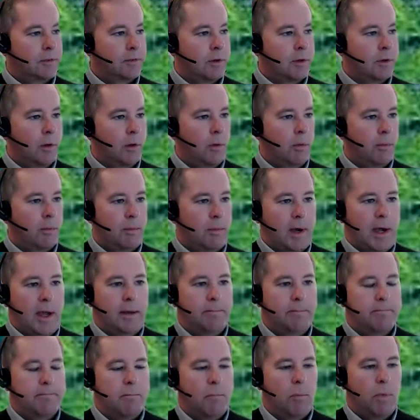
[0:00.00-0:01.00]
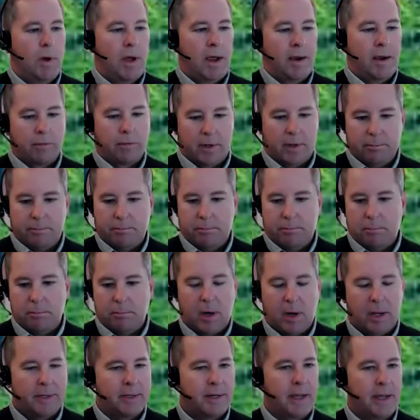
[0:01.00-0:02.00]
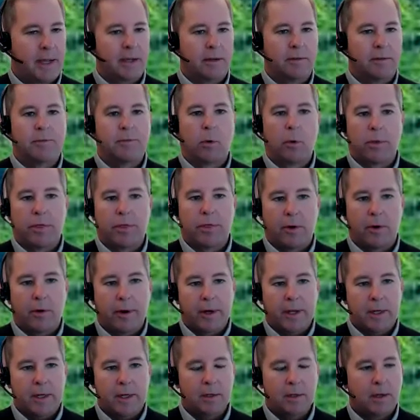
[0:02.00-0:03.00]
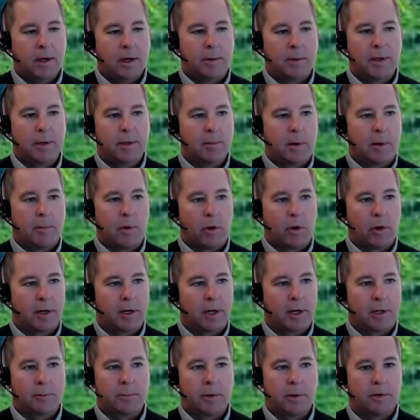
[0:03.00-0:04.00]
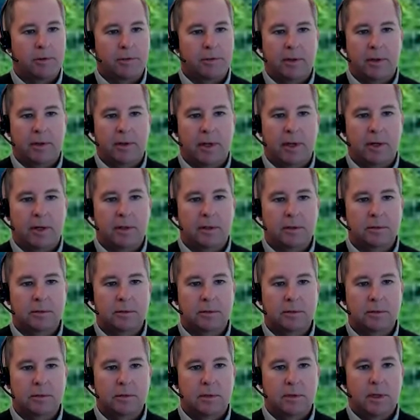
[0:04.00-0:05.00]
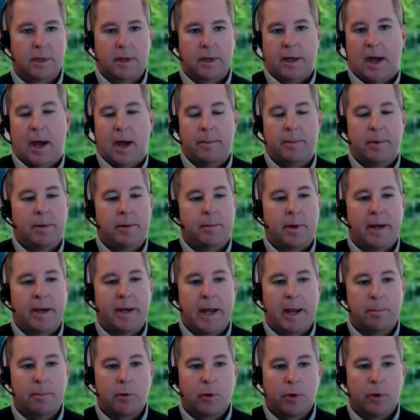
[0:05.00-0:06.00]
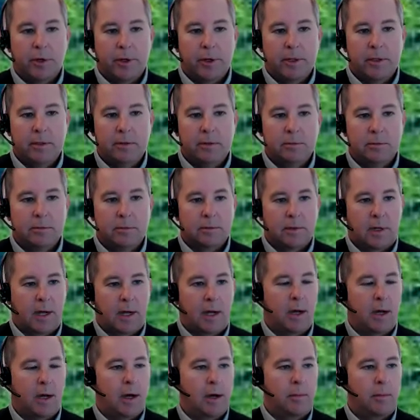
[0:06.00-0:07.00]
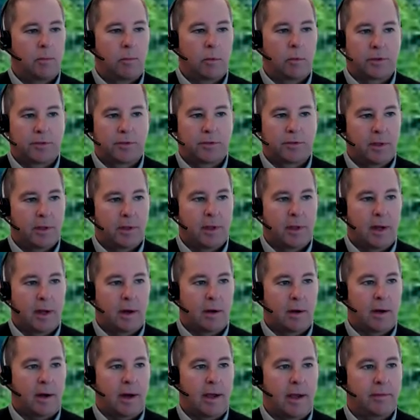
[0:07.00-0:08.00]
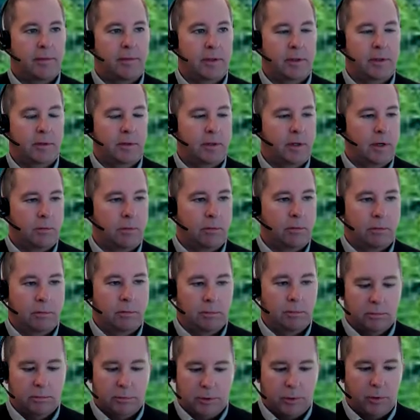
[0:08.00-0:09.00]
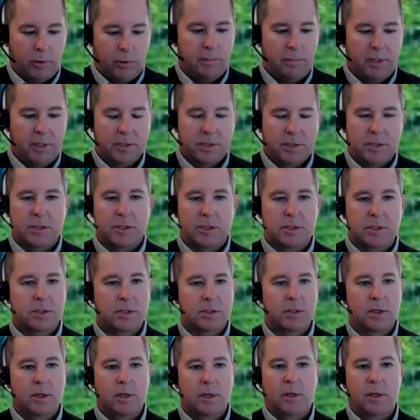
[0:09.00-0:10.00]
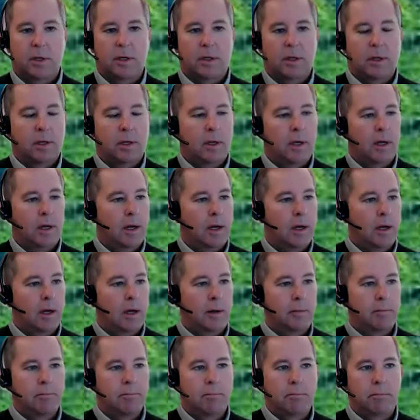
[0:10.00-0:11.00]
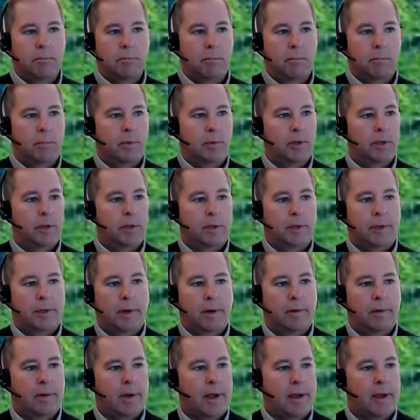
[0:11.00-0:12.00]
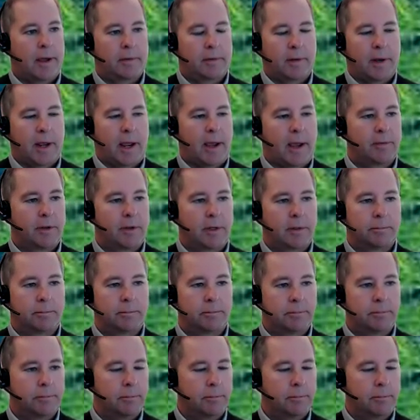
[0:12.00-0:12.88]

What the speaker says: So every Monday at 4:30, I mean my marketing person there. I'm in my neighborhood. We're sitting there having, doing business, having a